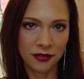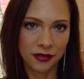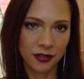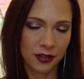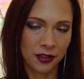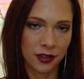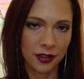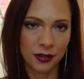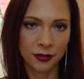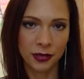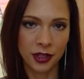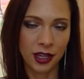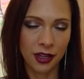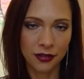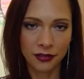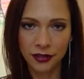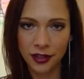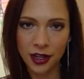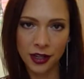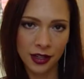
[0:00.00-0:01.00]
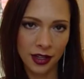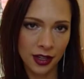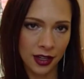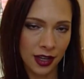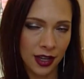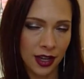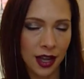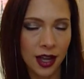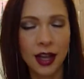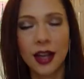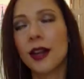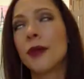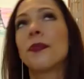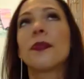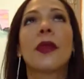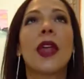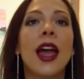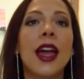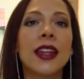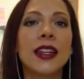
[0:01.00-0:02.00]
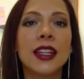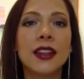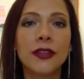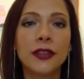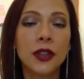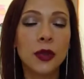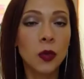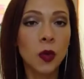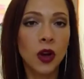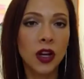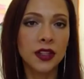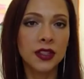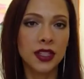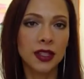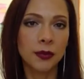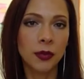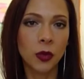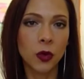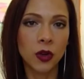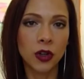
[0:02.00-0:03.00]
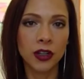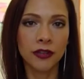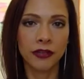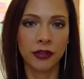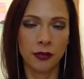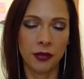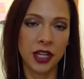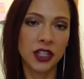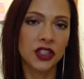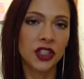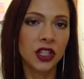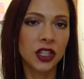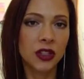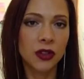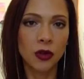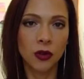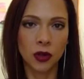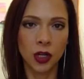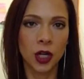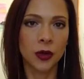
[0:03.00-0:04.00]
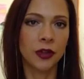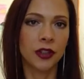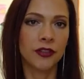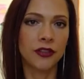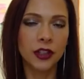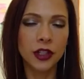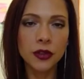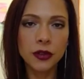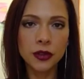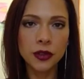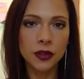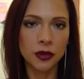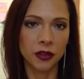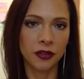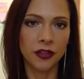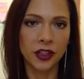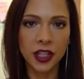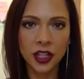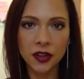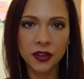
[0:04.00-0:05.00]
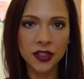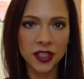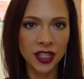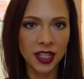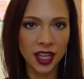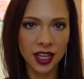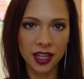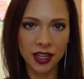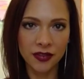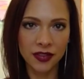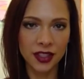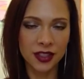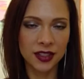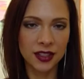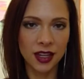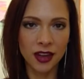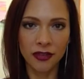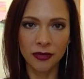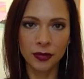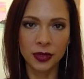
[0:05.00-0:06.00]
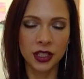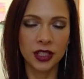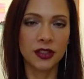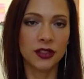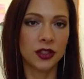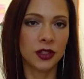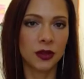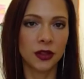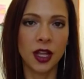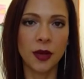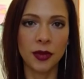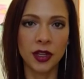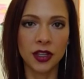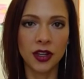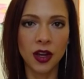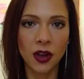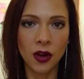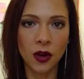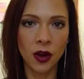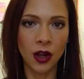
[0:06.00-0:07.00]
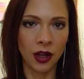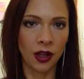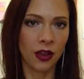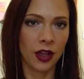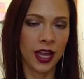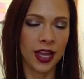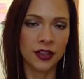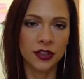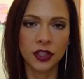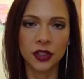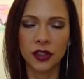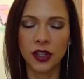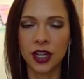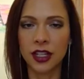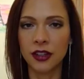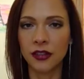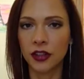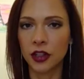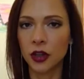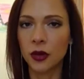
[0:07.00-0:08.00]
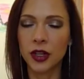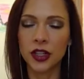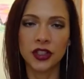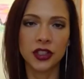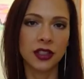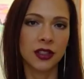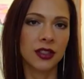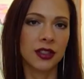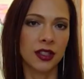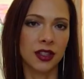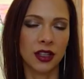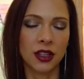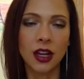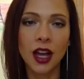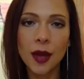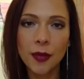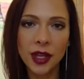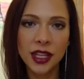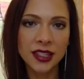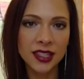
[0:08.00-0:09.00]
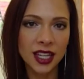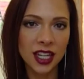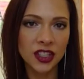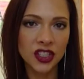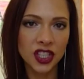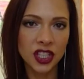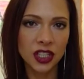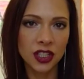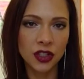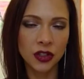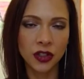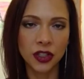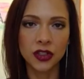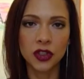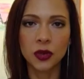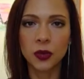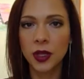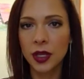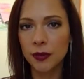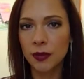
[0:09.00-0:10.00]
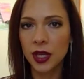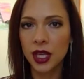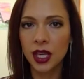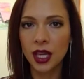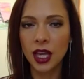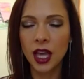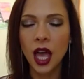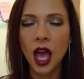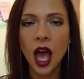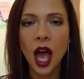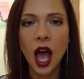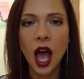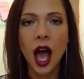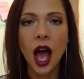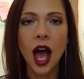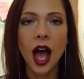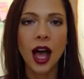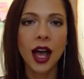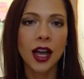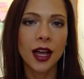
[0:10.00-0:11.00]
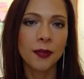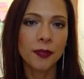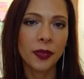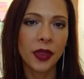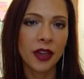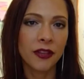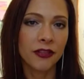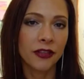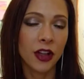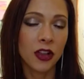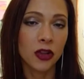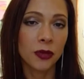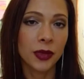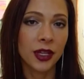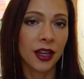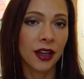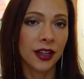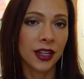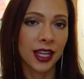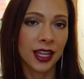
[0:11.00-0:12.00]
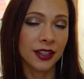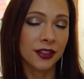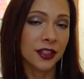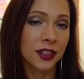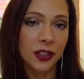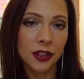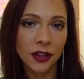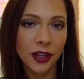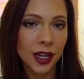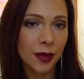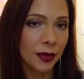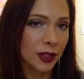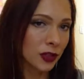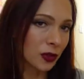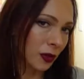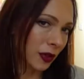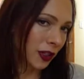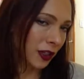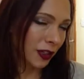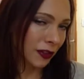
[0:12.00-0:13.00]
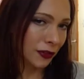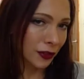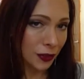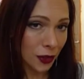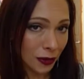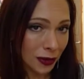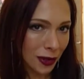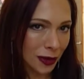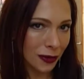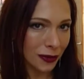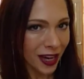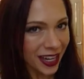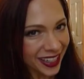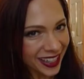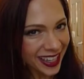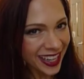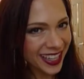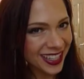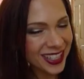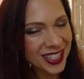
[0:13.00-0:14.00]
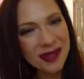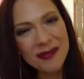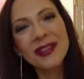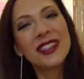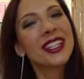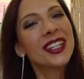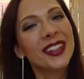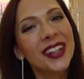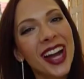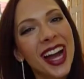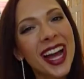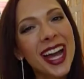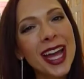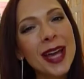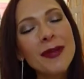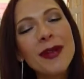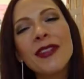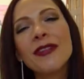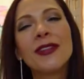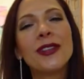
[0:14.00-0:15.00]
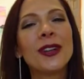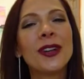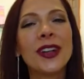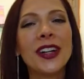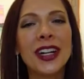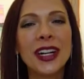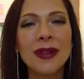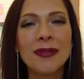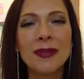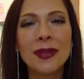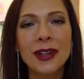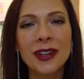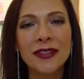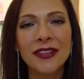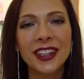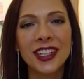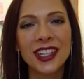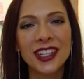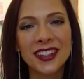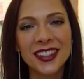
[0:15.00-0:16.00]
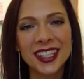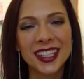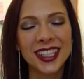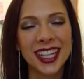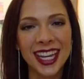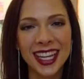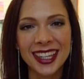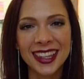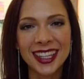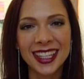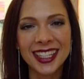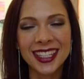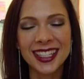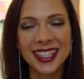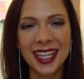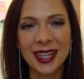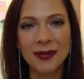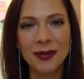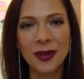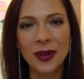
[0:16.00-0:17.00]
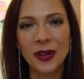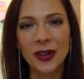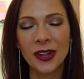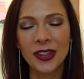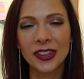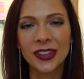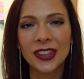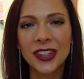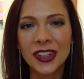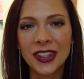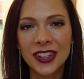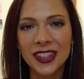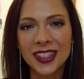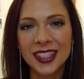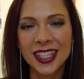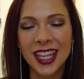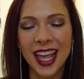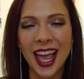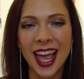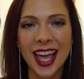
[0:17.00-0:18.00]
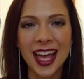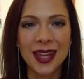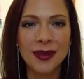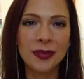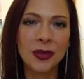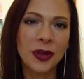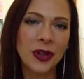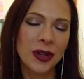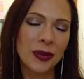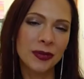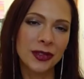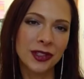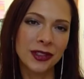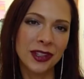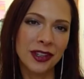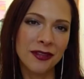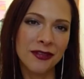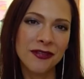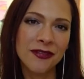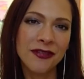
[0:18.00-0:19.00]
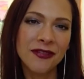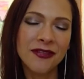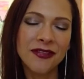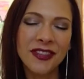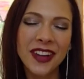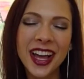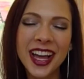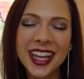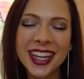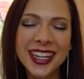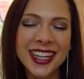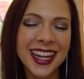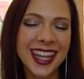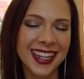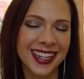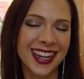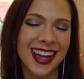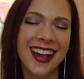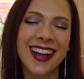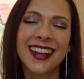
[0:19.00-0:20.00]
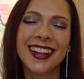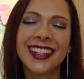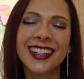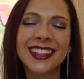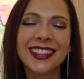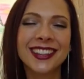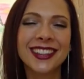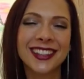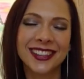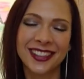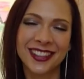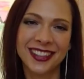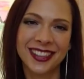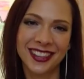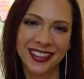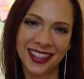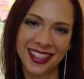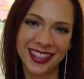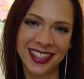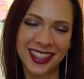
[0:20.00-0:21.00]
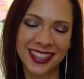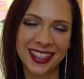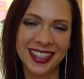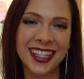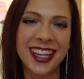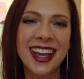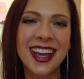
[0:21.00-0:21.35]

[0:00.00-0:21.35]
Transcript: for Black Friday, um, and if you want more information or reviews or videos on any of this stuff, please do let me know. I'll answer any of your questions in the comments section. You can tweet me, um, follow me on Instagram and Twitter if you don't already, and subscribe for more videos like this and more looks and more beauty fun and all sorts of goodness